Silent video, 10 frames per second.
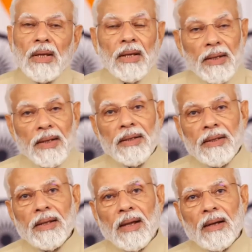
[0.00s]
In
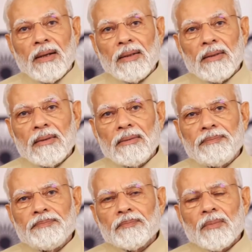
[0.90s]
India,
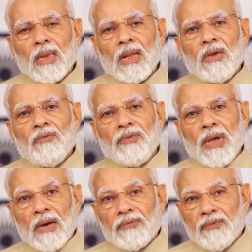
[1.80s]

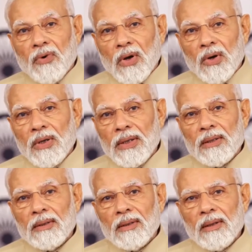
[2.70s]
we are
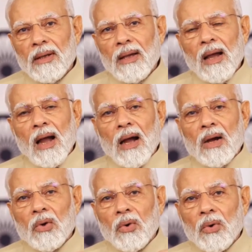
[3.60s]
following a
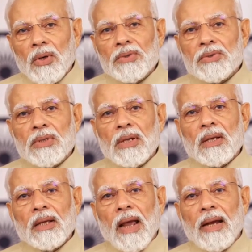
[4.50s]

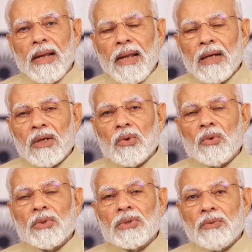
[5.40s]
holistic and
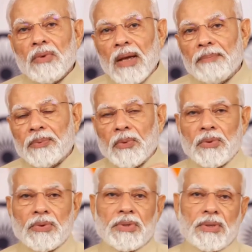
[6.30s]
inclusive
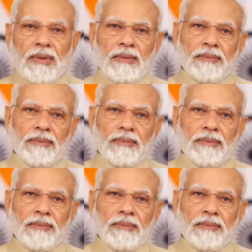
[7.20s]
approach.